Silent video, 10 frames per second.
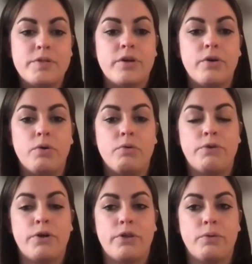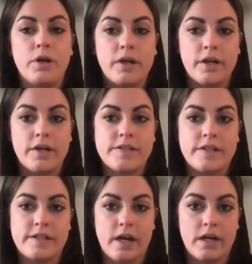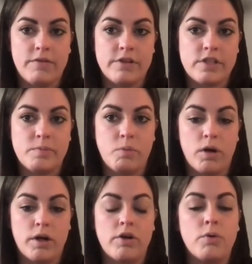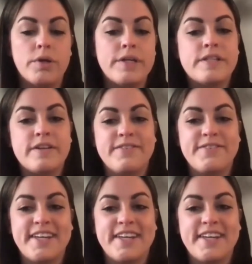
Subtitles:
So for the workers, it's kind of this more cohesive